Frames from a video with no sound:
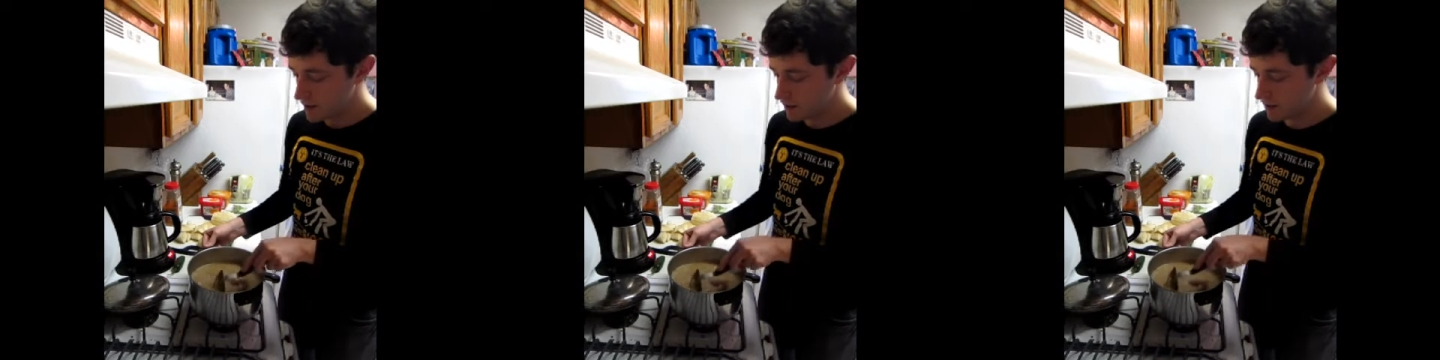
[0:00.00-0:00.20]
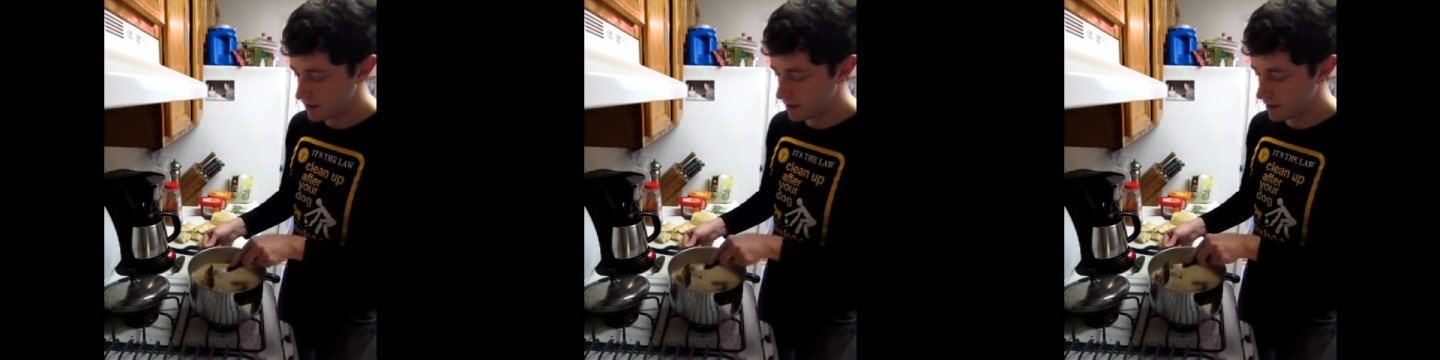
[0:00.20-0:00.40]

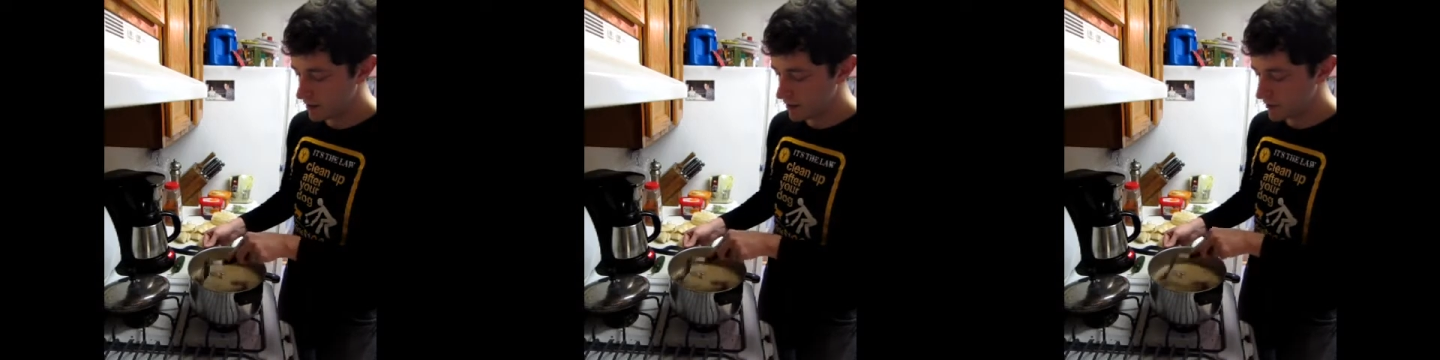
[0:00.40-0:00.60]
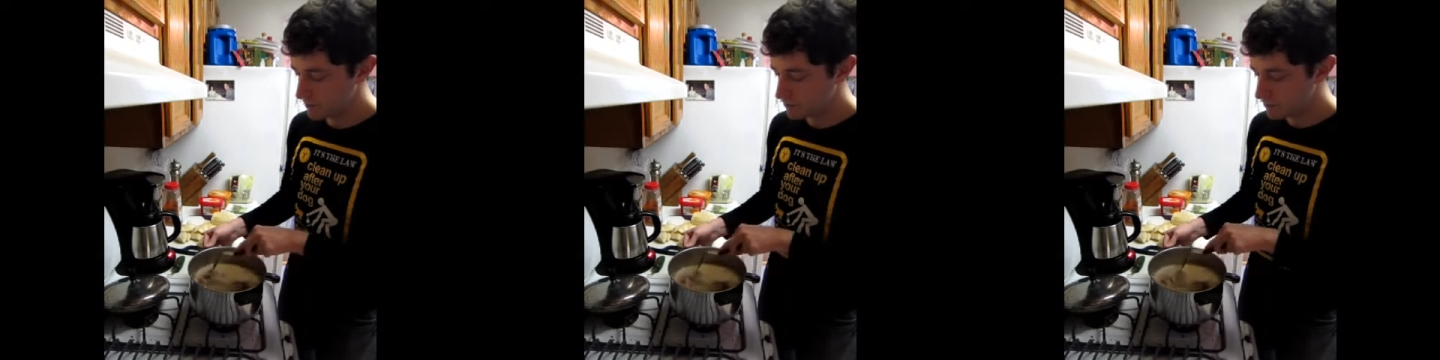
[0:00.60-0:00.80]

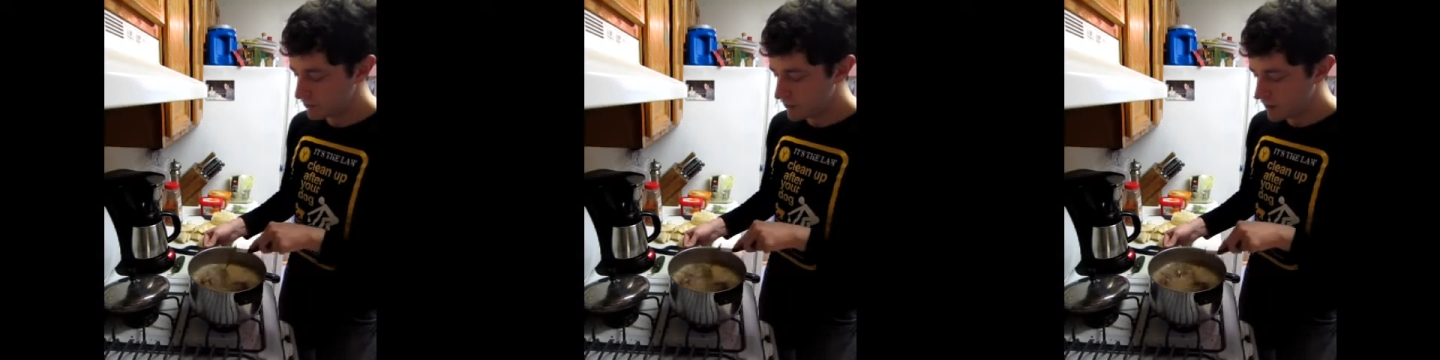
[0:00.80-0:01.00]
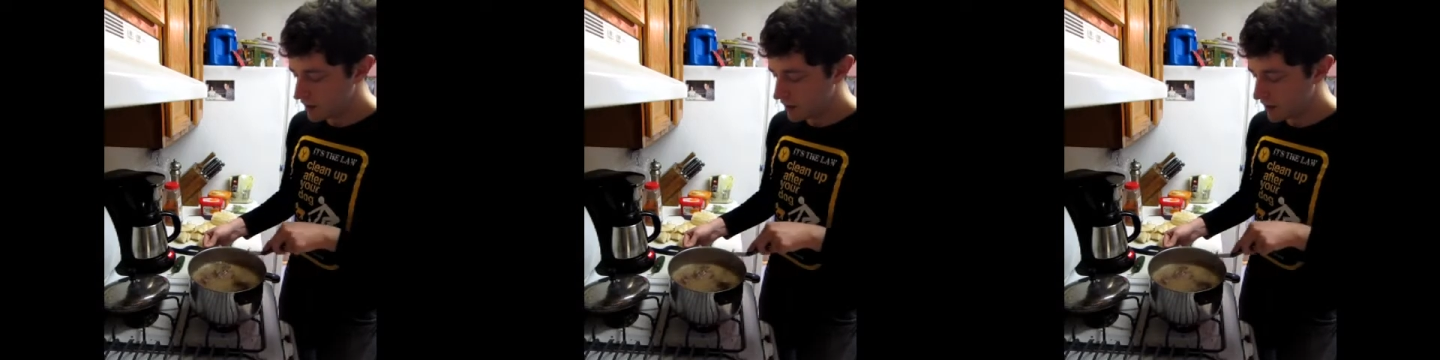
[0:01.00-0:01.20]
the
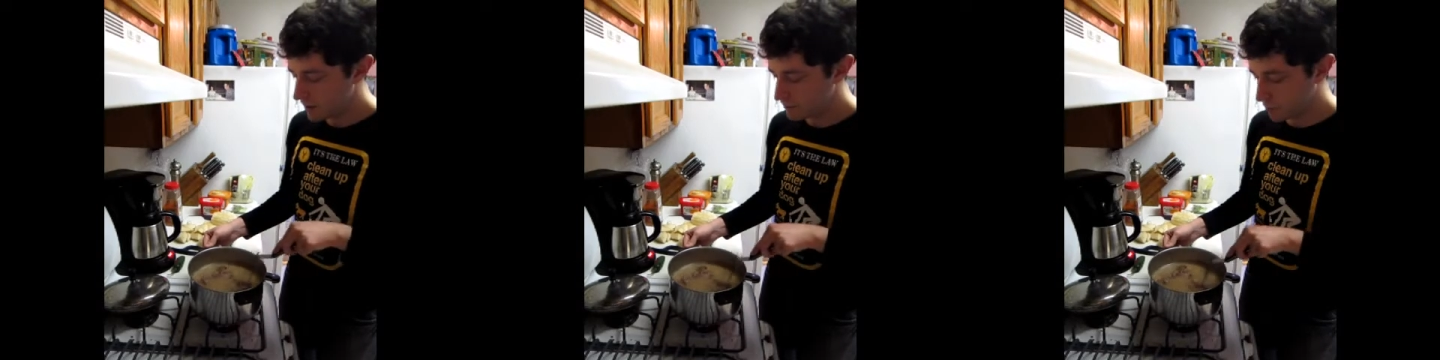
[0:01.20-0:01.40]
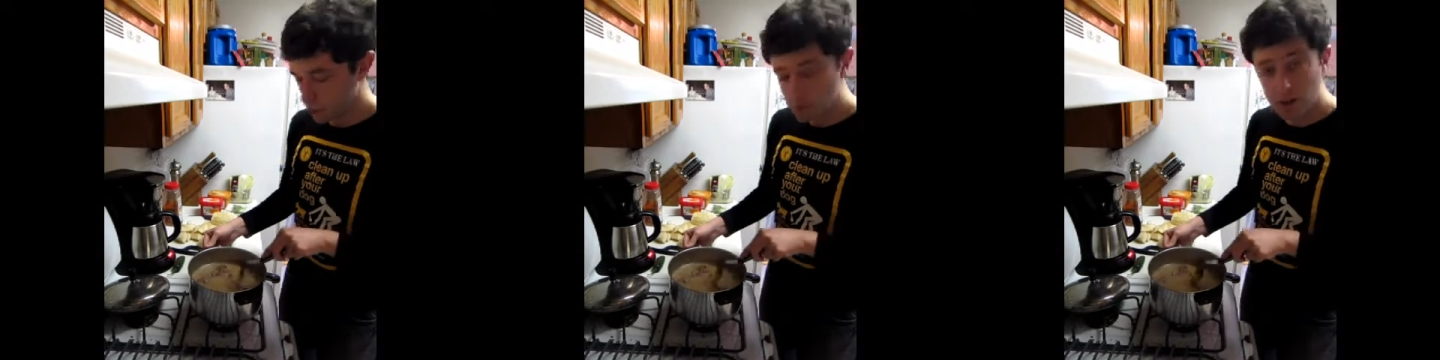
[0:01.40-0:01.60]

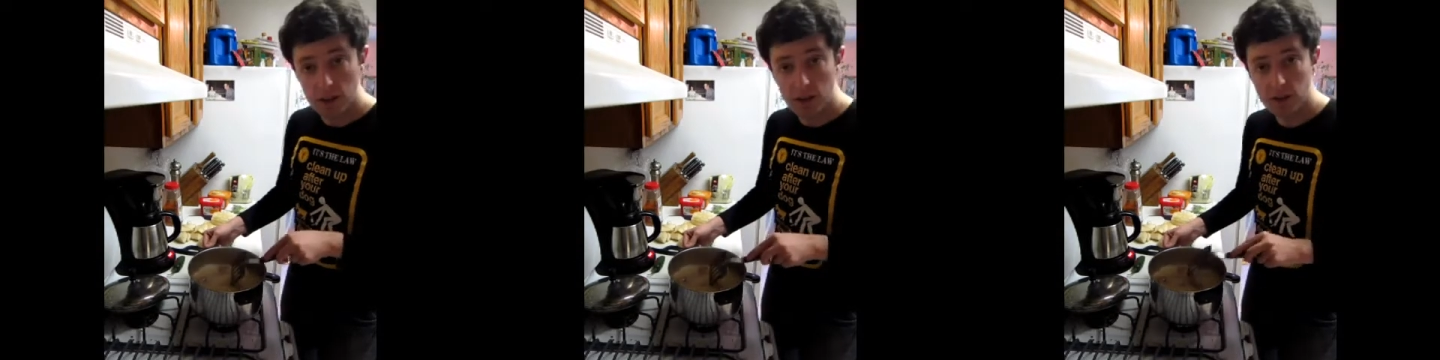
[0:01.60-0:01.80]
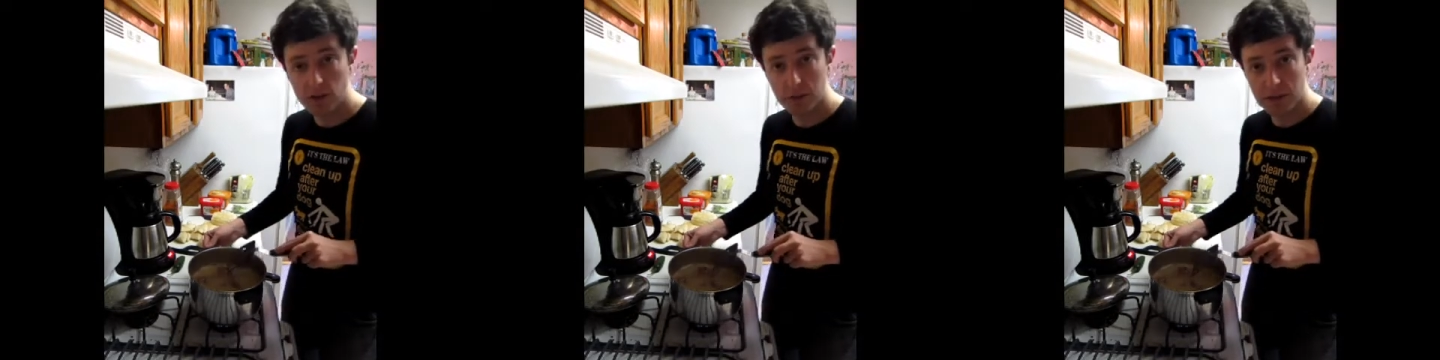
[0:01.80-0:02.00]

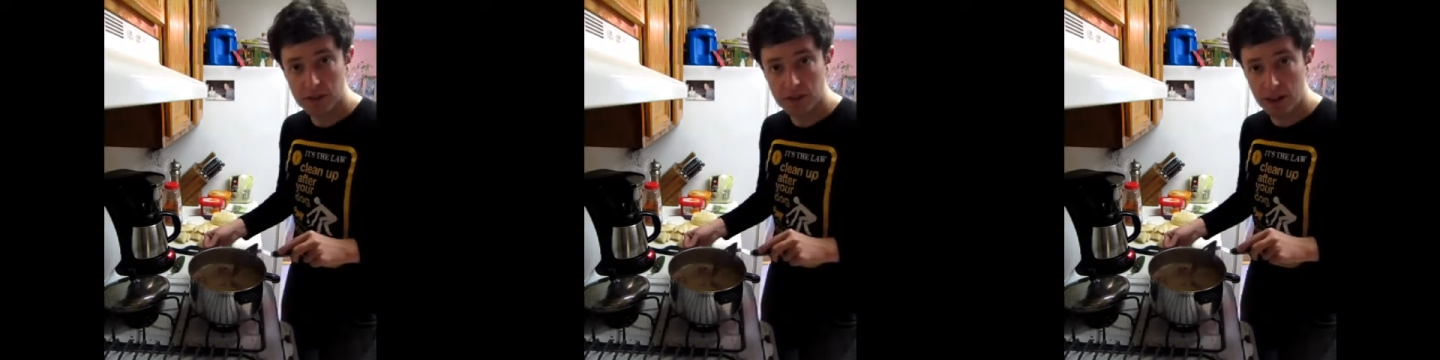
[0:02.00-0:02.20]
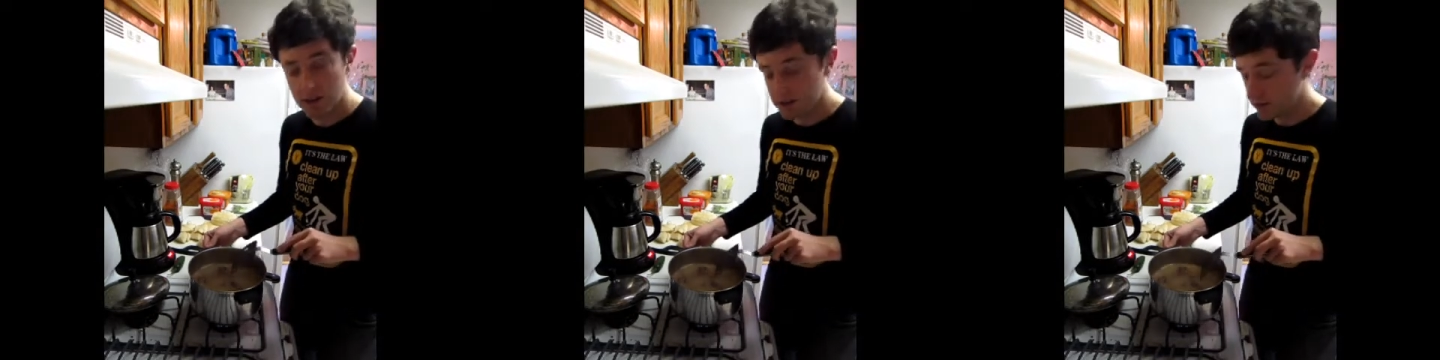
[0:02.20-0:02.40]
proteins from the
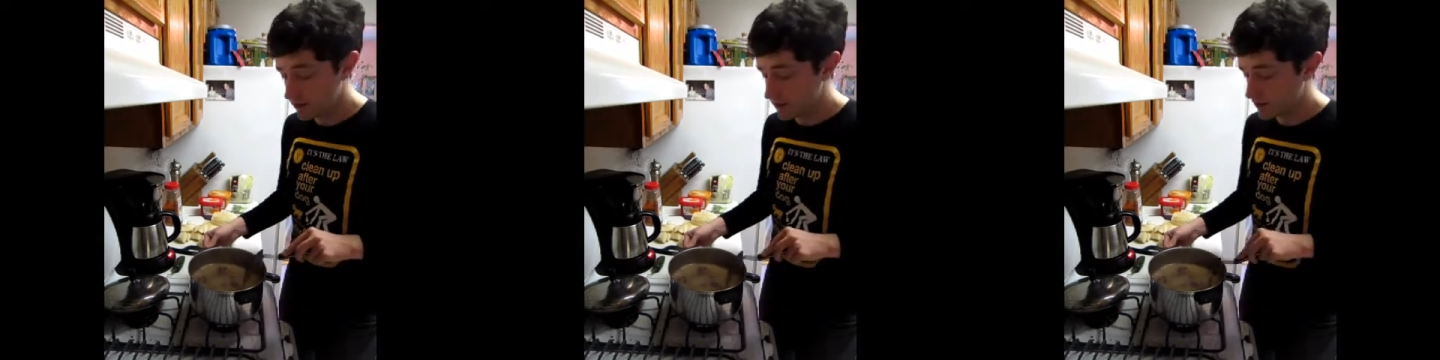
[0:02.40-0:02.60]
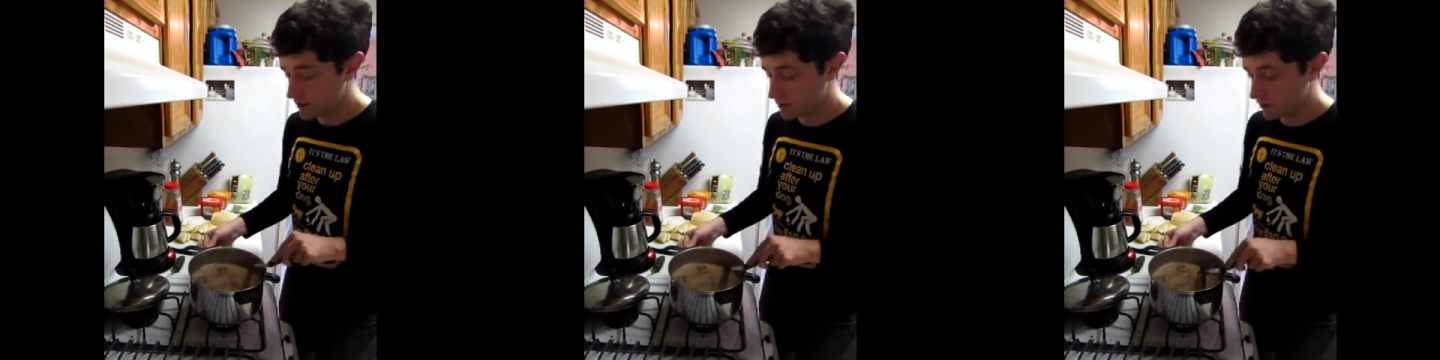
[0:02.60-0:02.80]

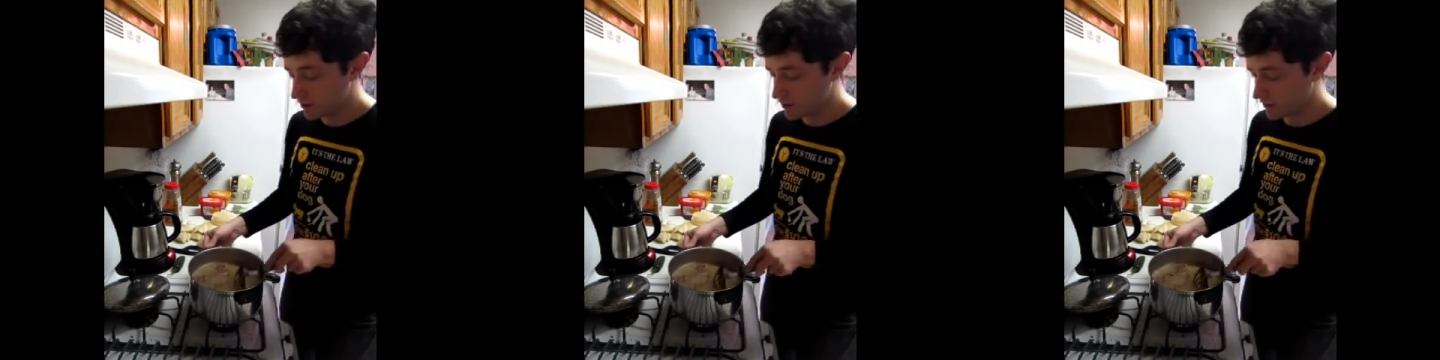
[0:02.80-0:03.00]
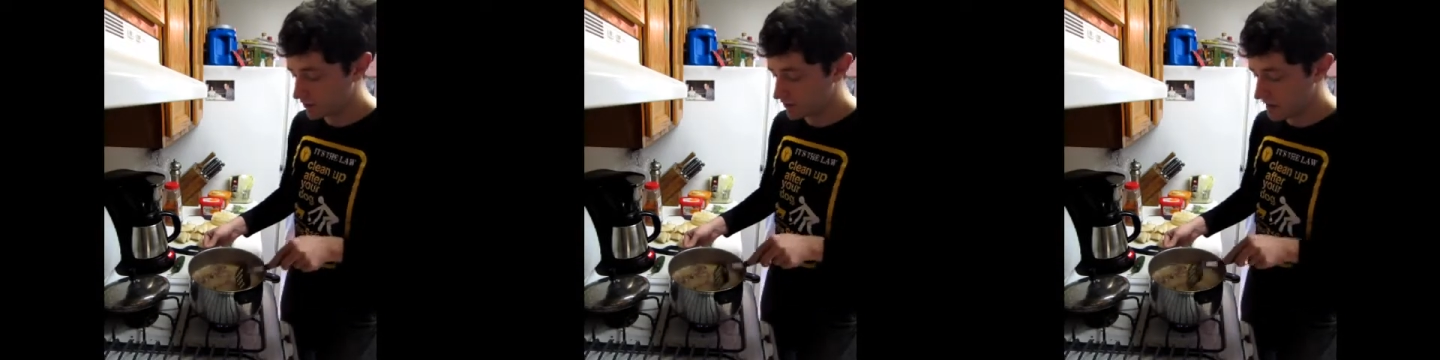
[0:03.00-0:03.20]
tendons that have
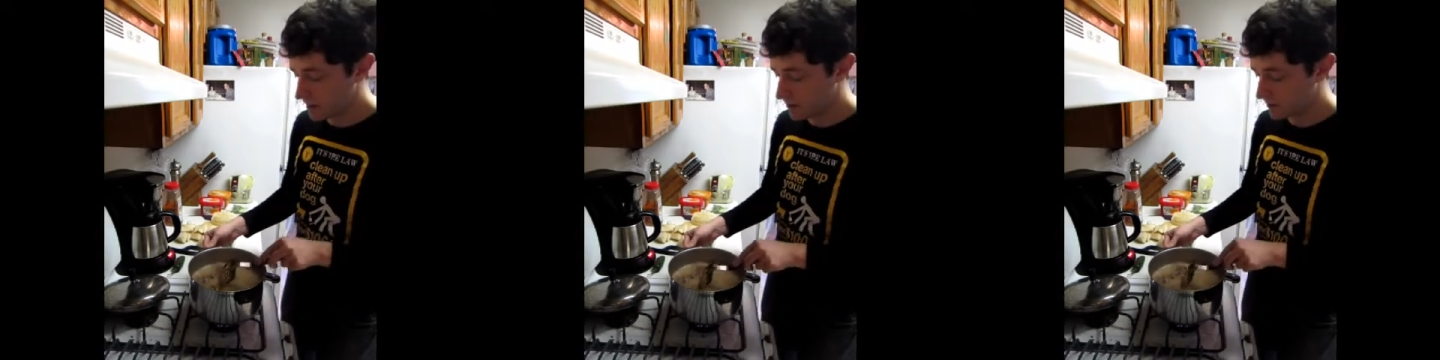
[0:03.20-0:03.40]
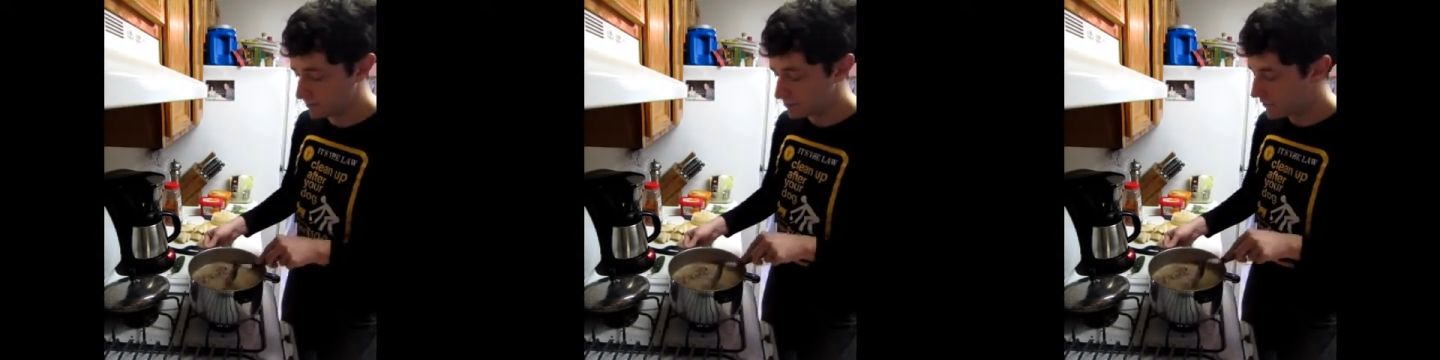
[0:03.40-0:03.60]
been cooked
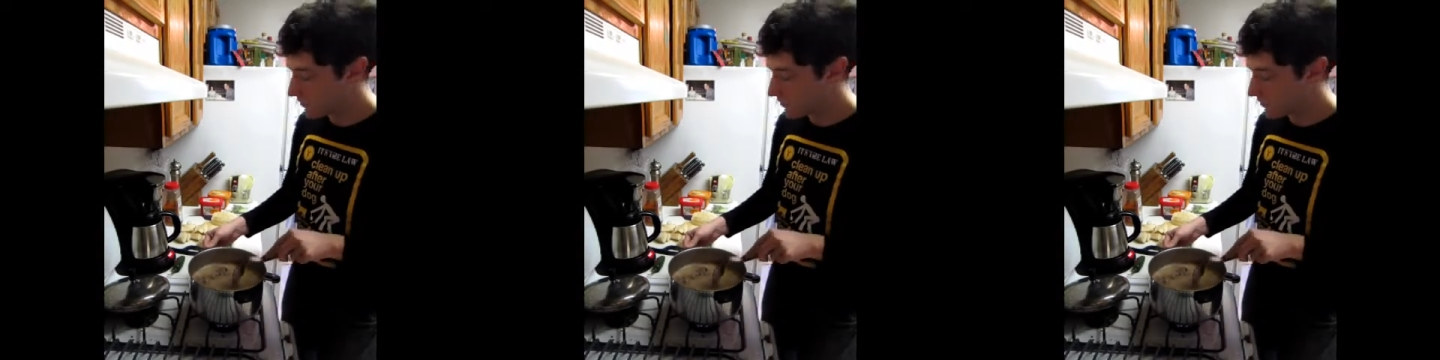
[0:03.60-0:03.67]
down.